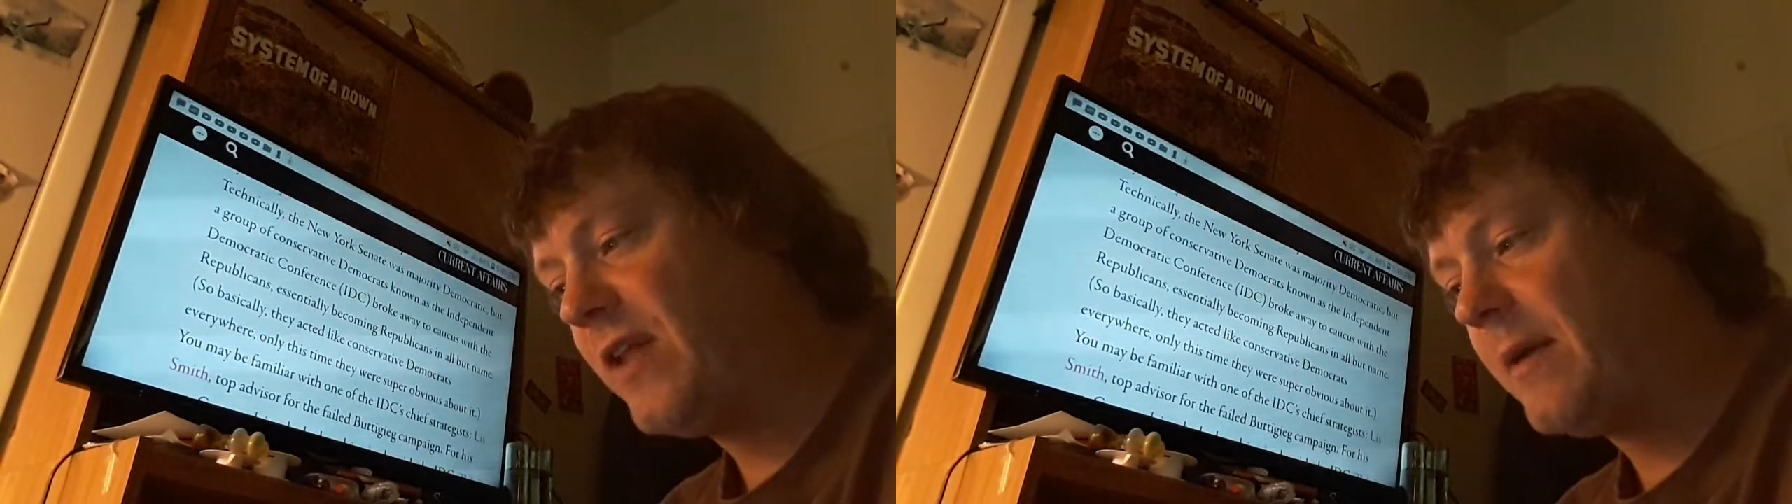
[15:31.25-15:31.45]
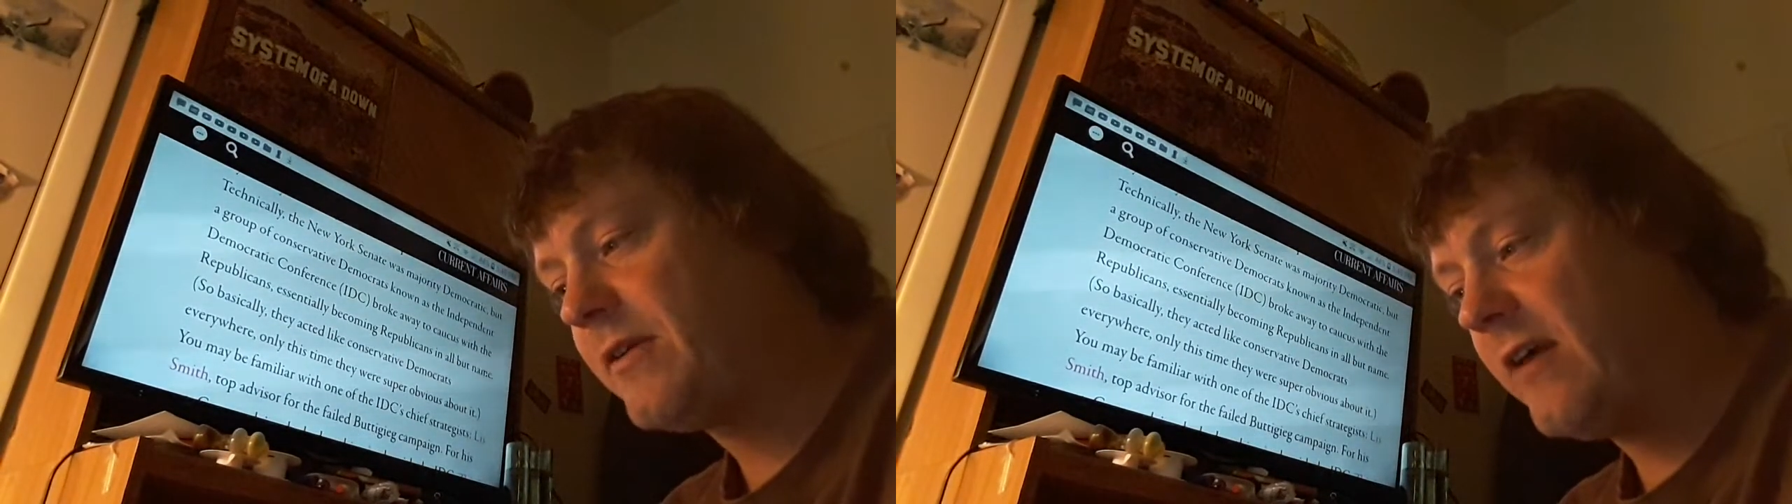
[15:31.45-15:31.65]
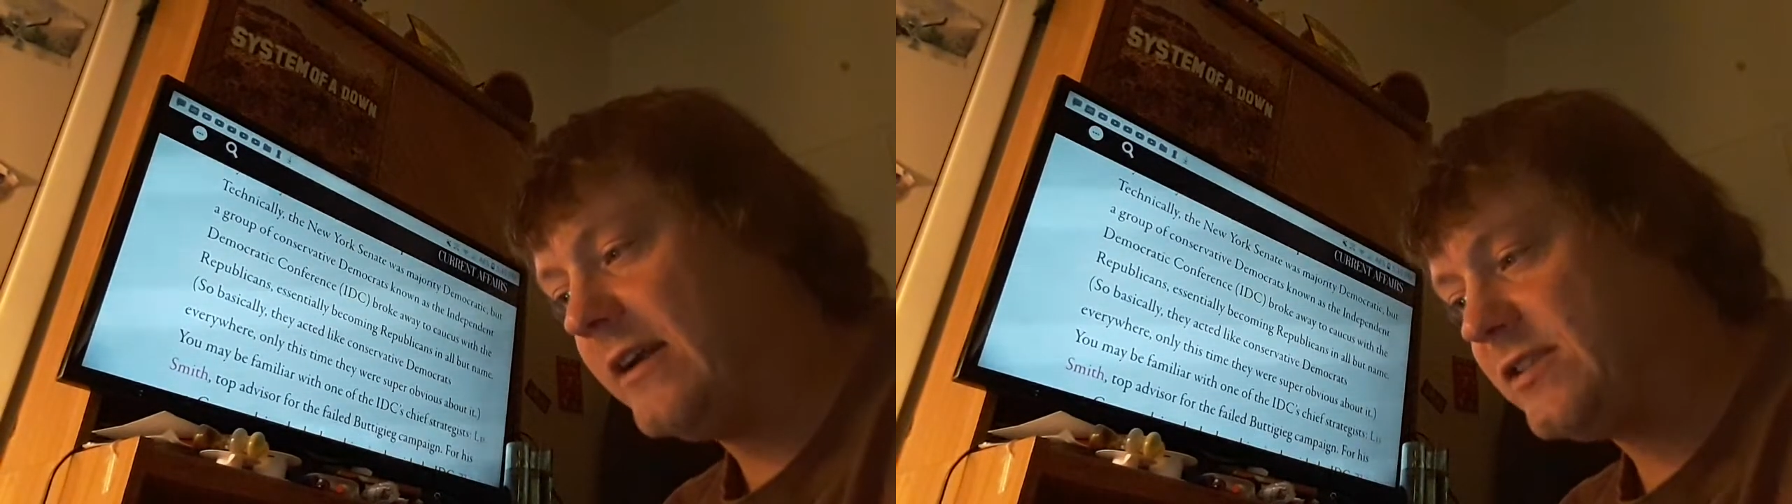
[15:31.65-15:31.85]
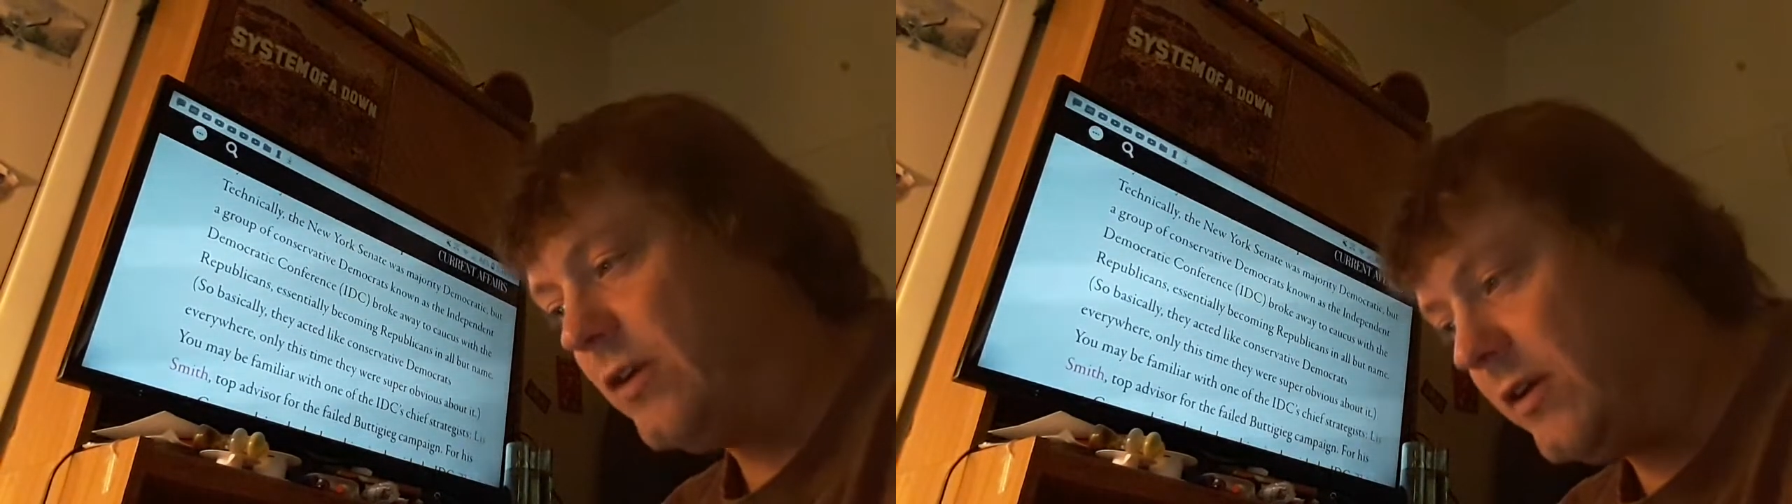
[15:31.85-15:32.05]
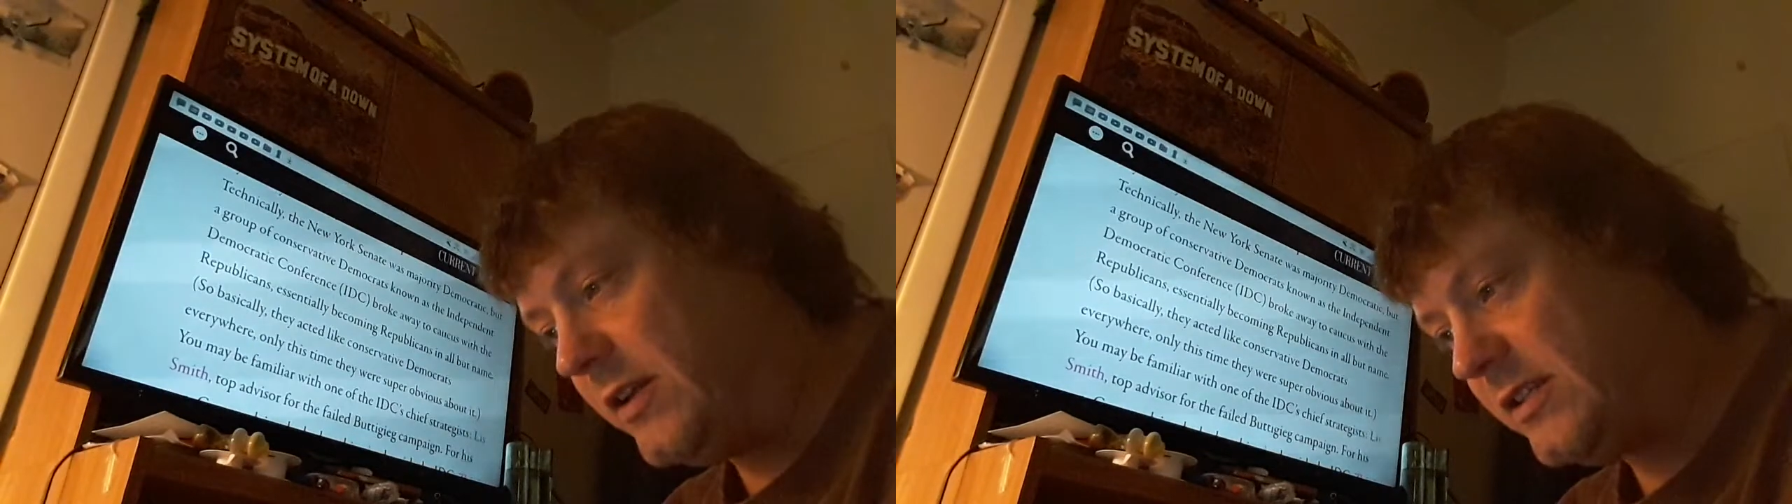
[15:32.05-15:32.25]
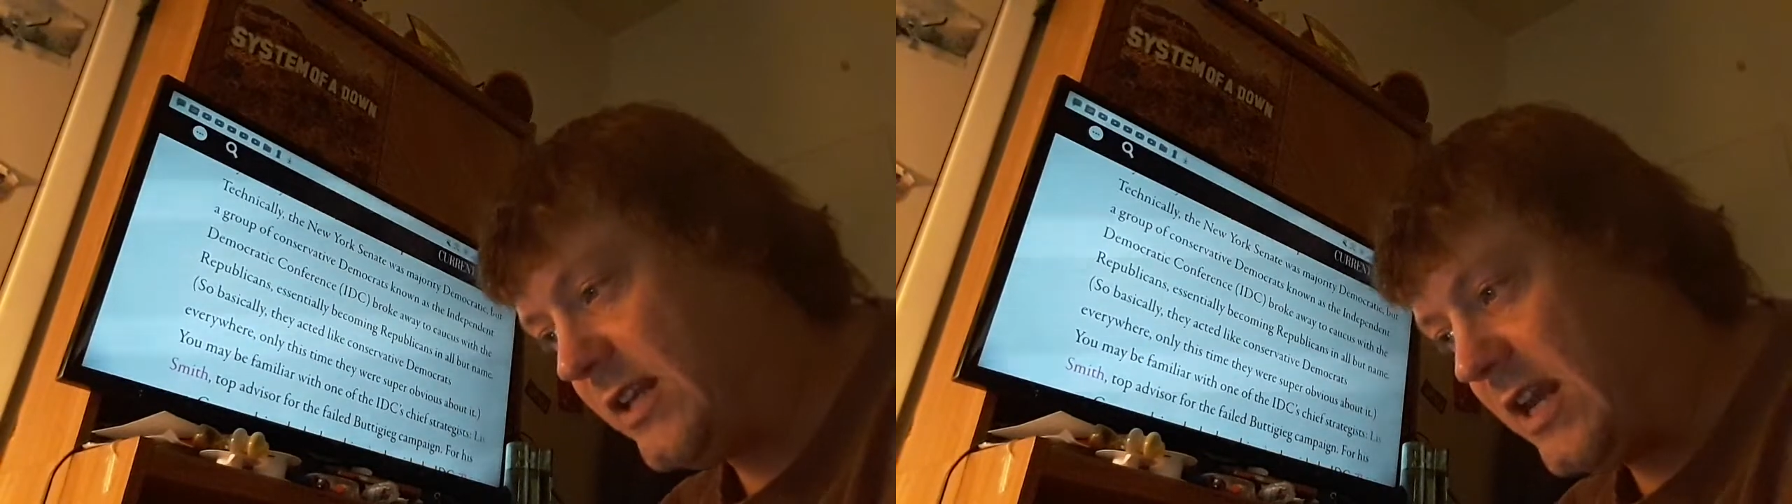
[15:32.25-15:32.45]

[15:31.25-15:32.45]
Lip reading: Democrats known as the